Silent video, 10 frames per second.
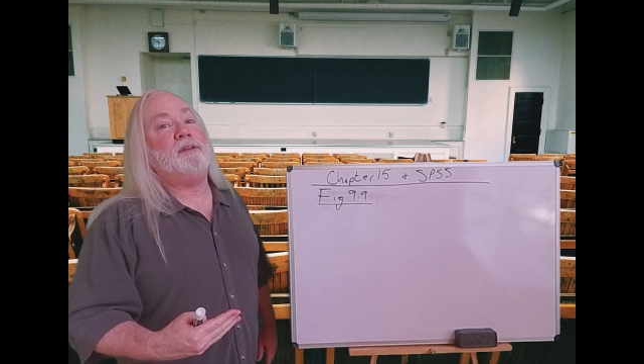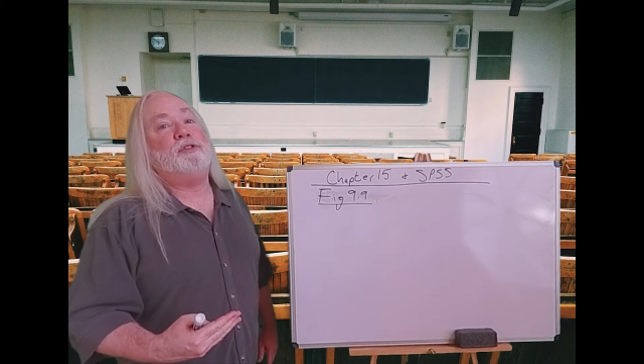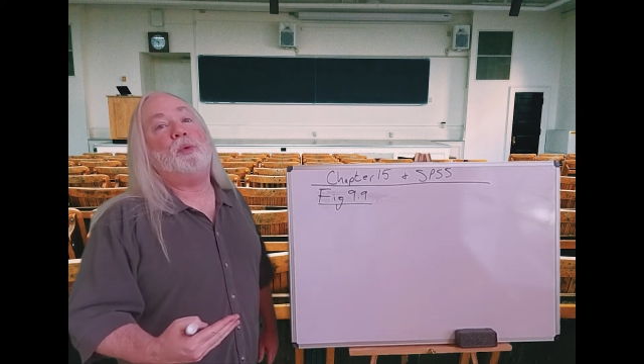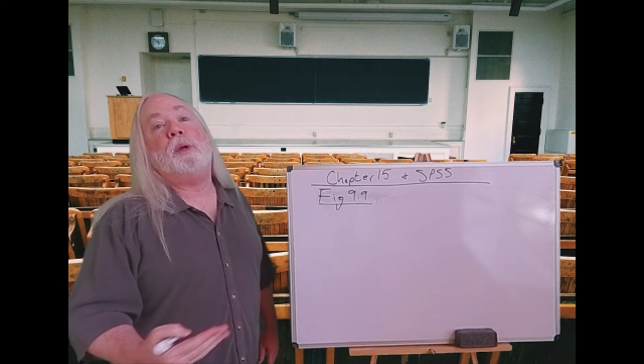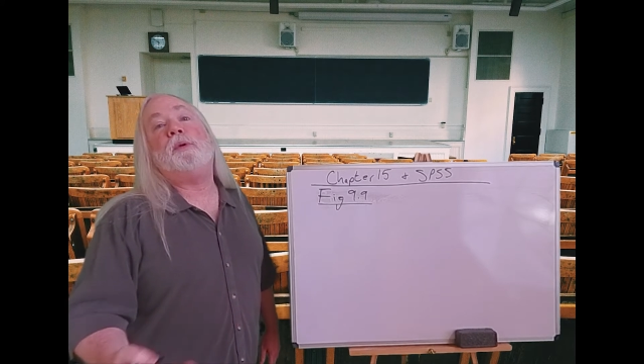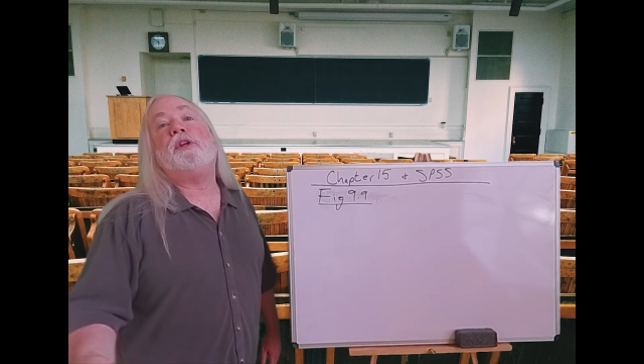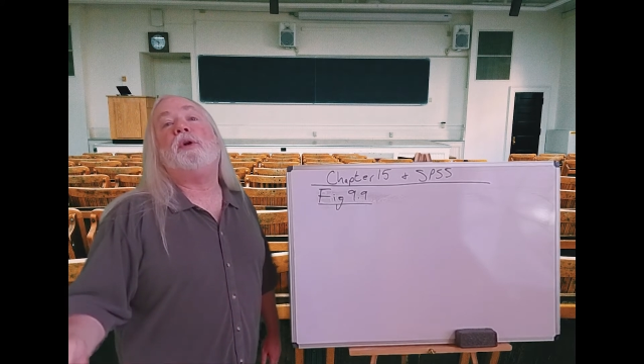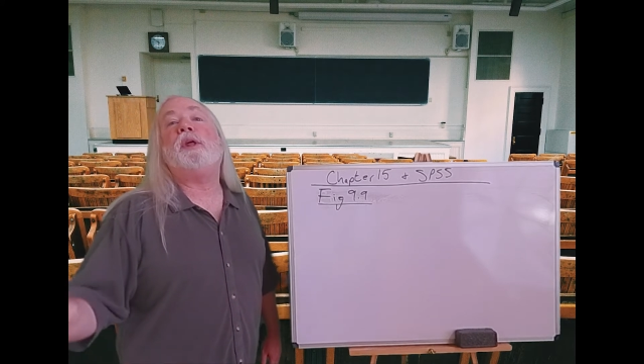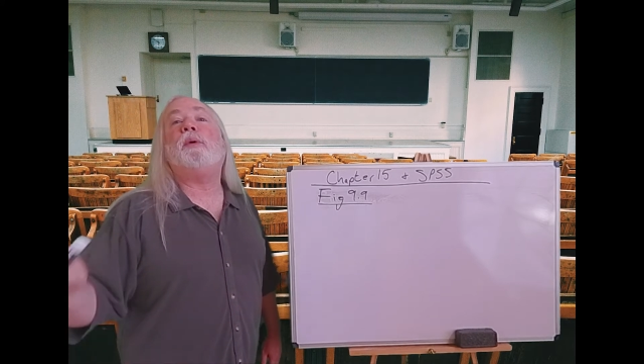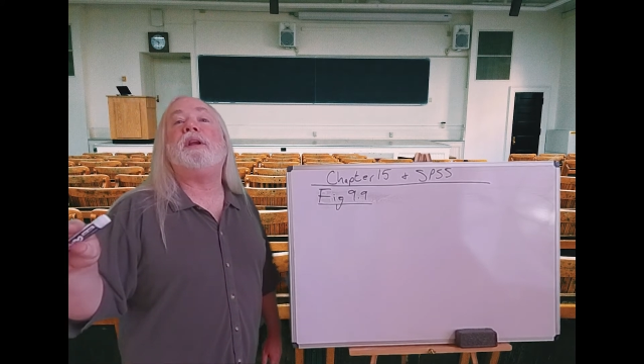So we would
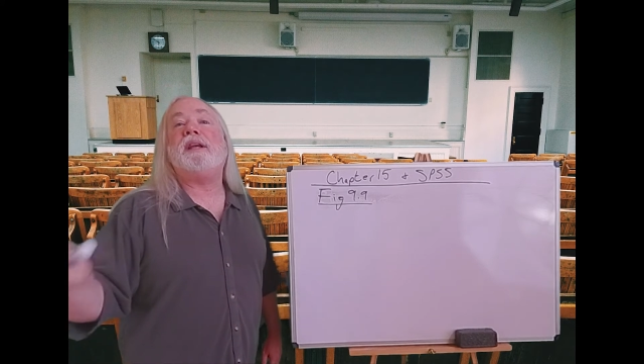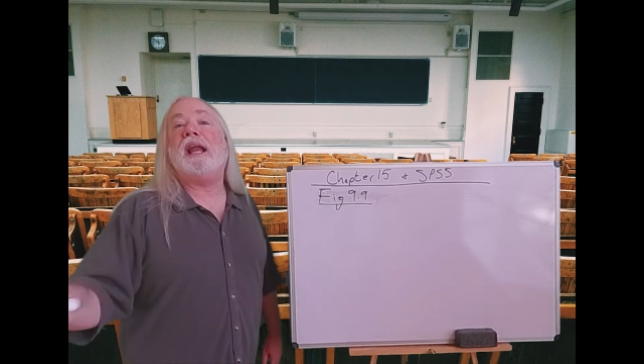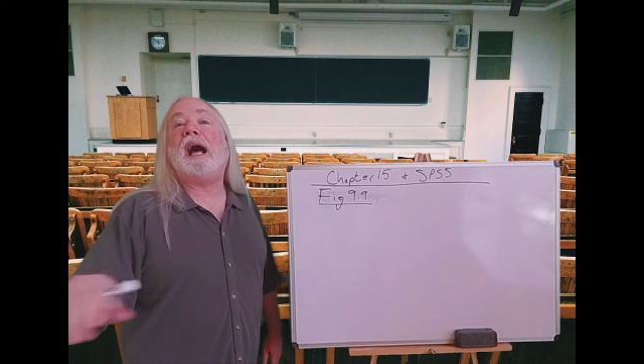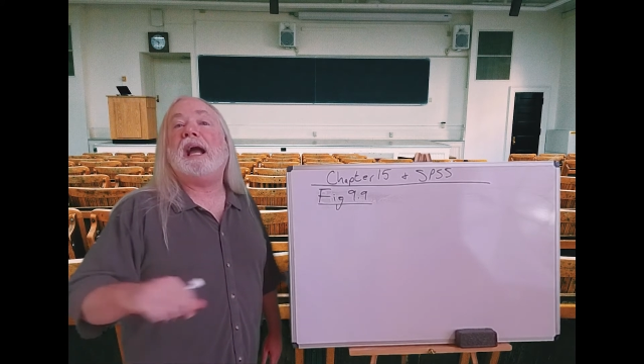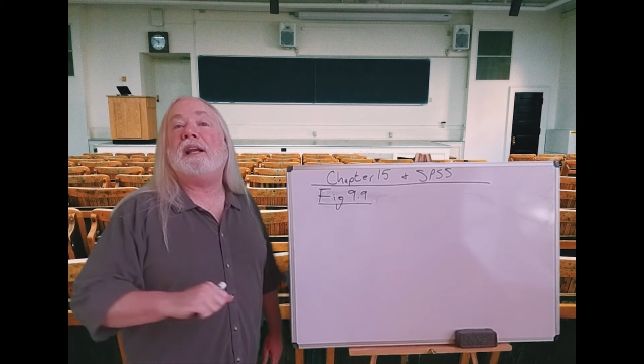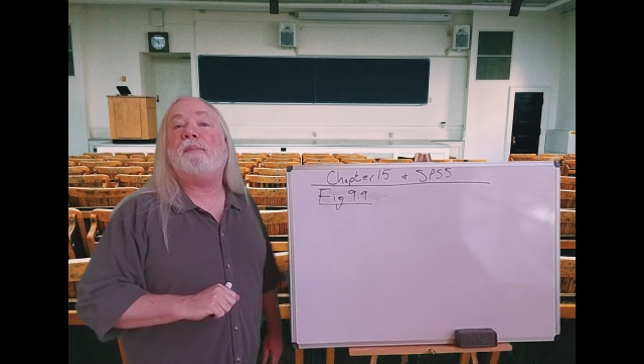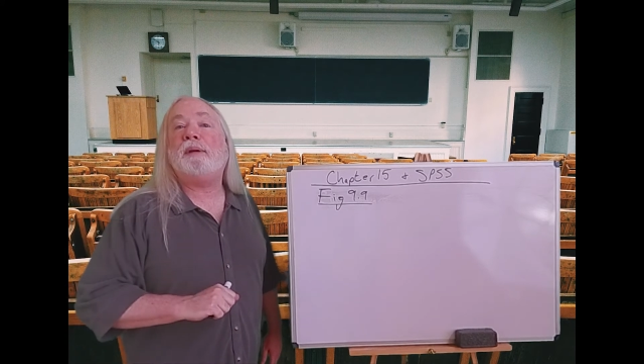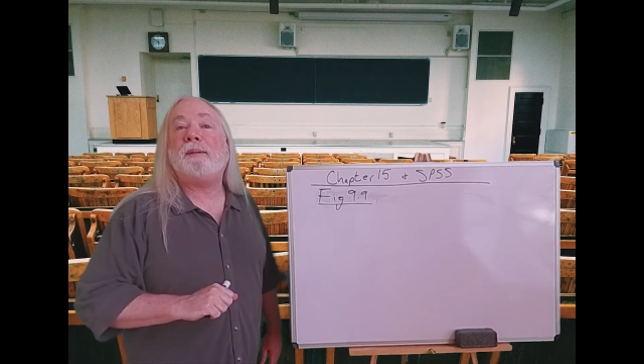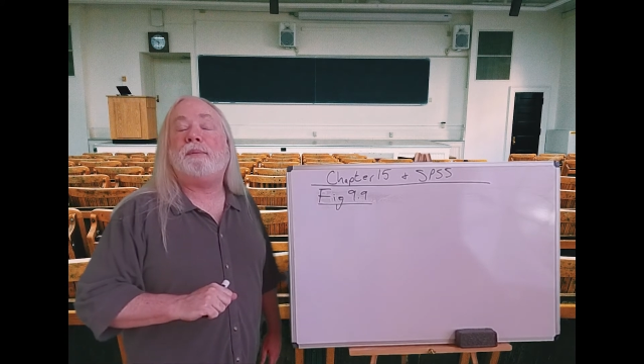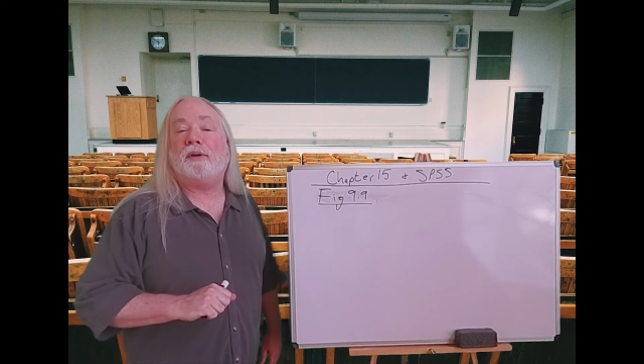know there were 9
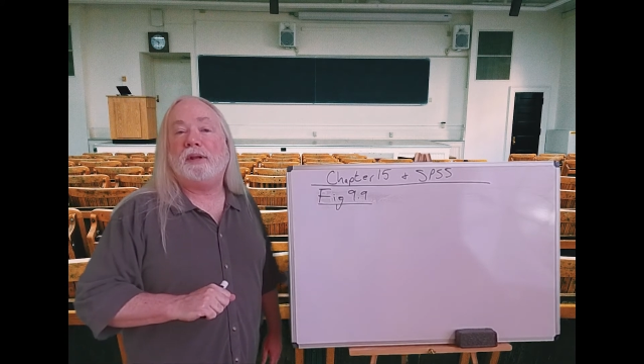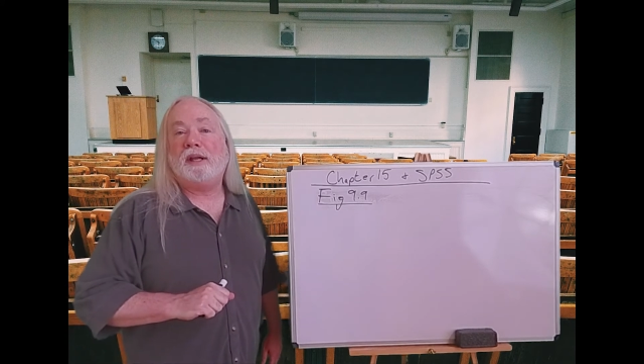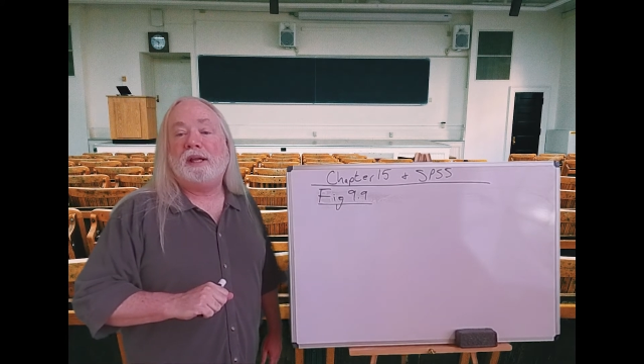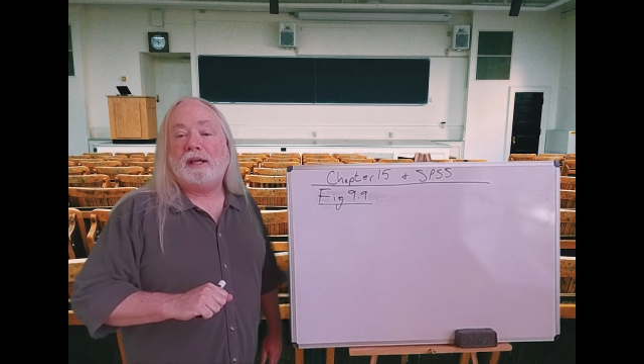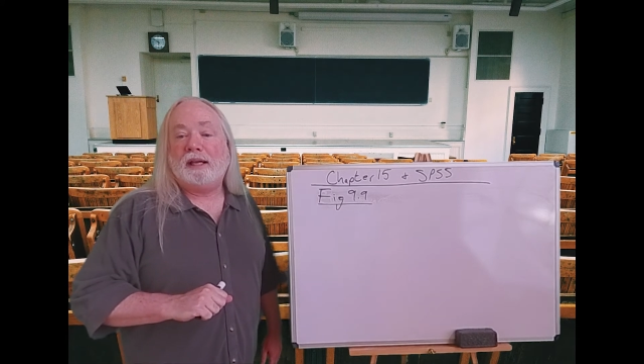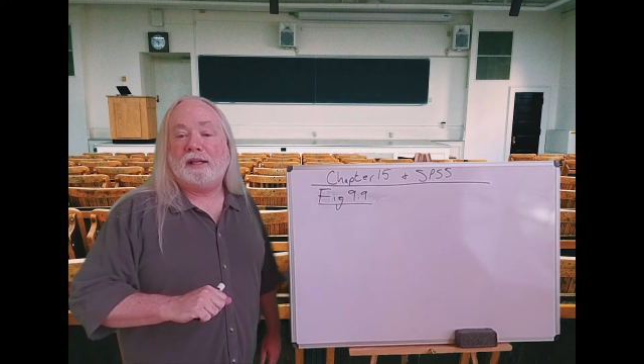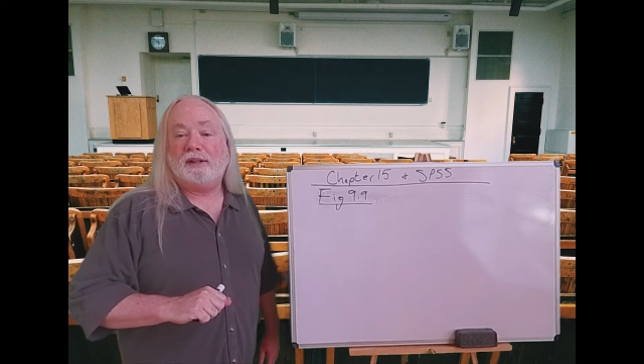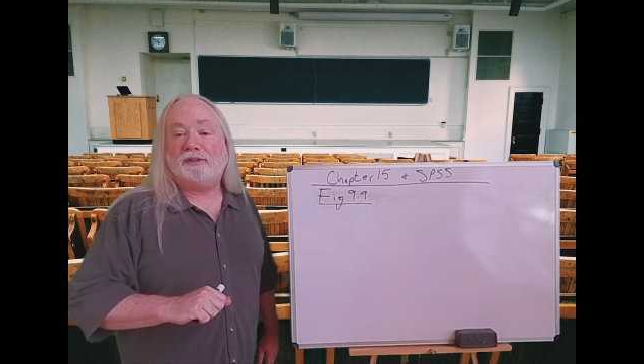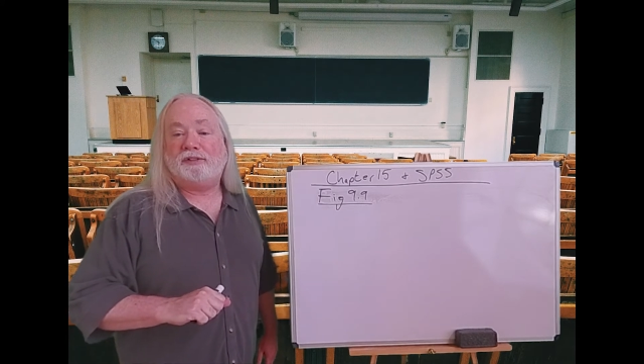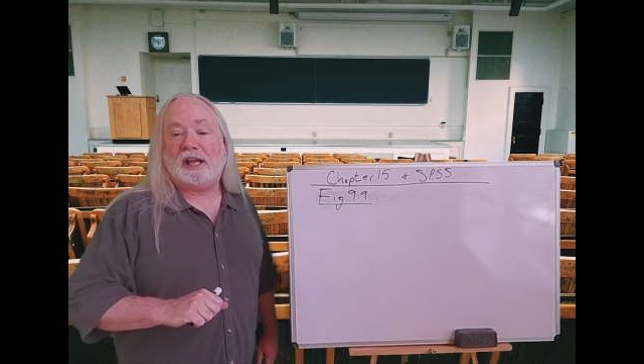people in
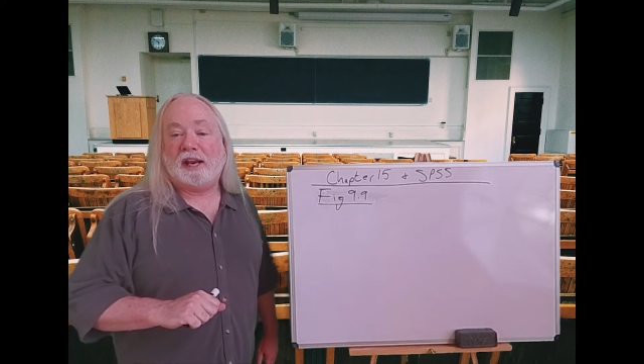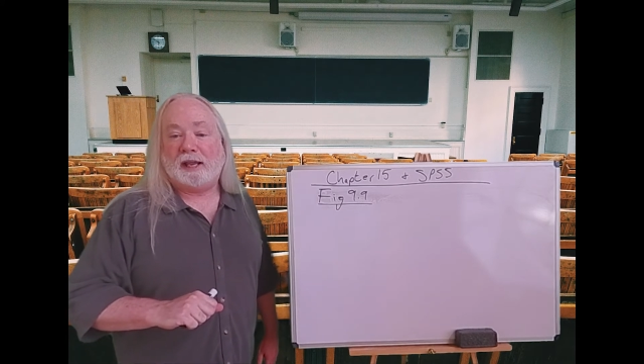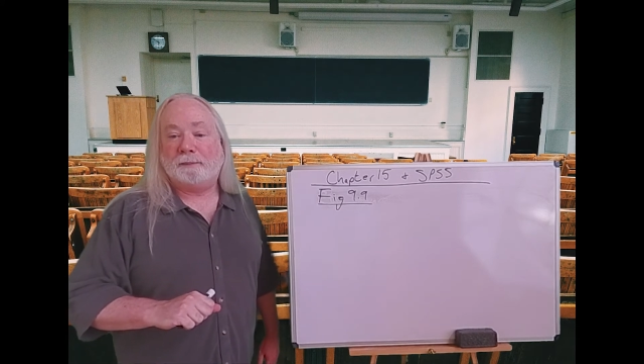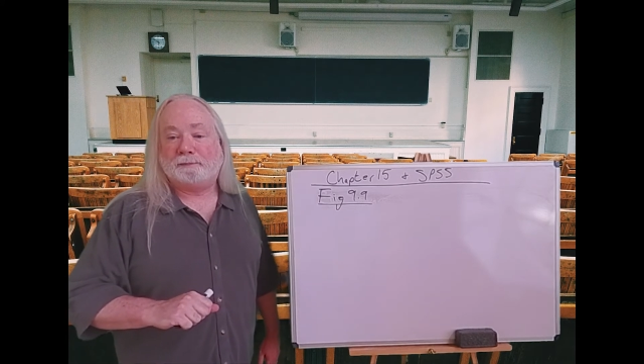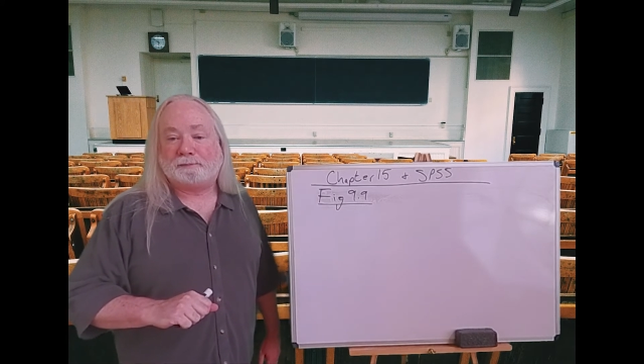this study.